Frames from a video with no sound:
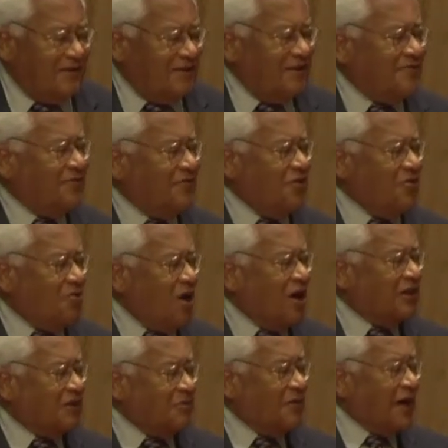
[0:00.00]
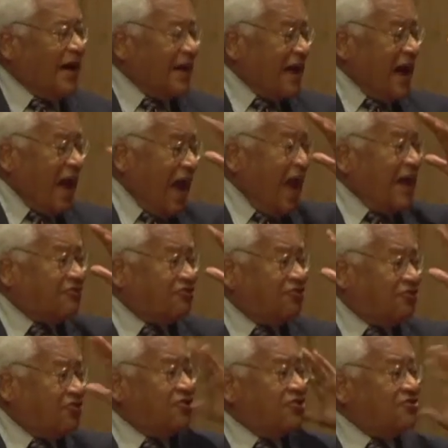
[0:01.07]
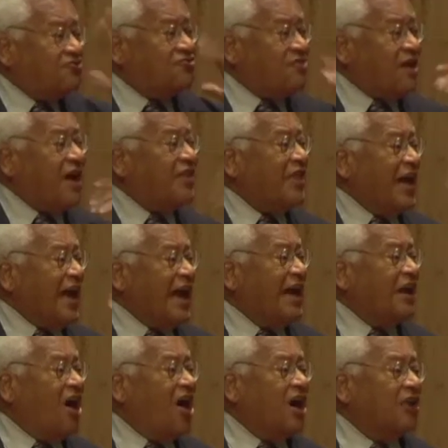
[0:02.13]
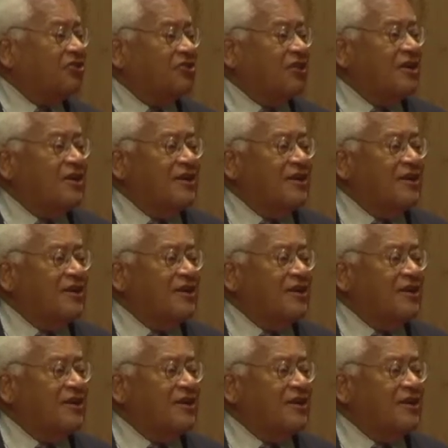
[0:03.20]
If you wanted to buy a hat, you couldn't try the hat on.